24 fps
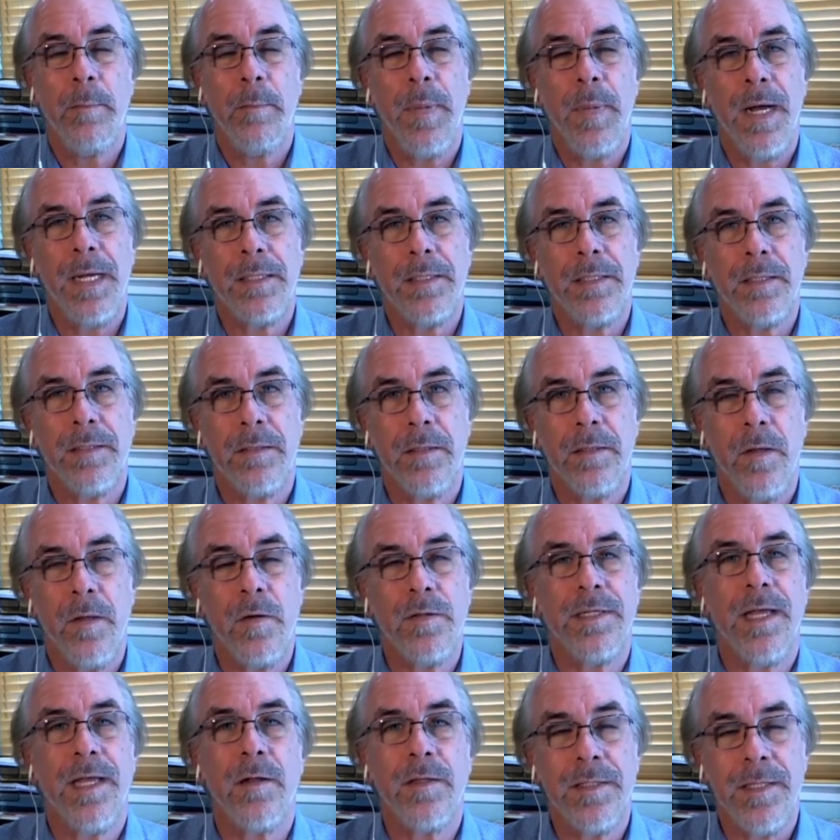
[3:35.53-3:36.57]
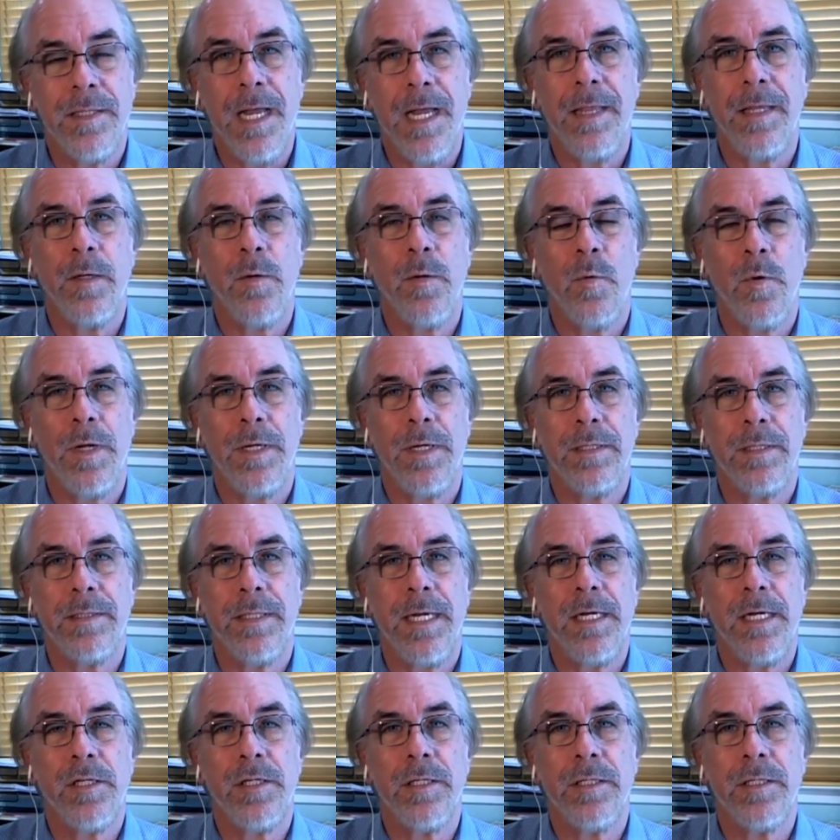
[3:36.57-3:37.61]
but those outside the
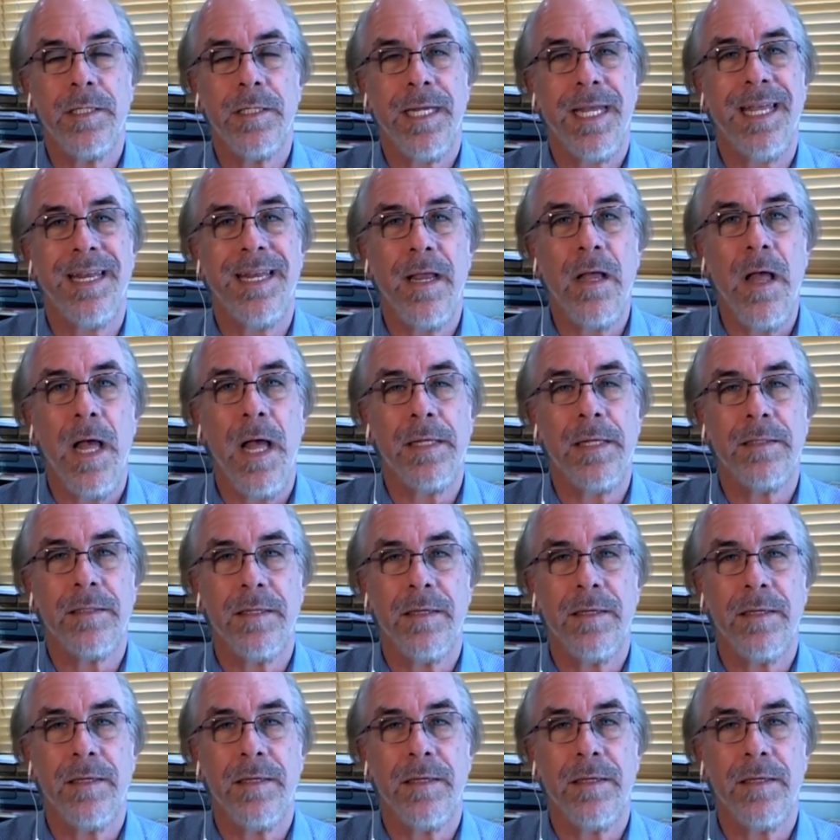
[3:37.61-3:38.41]
organizations cannot.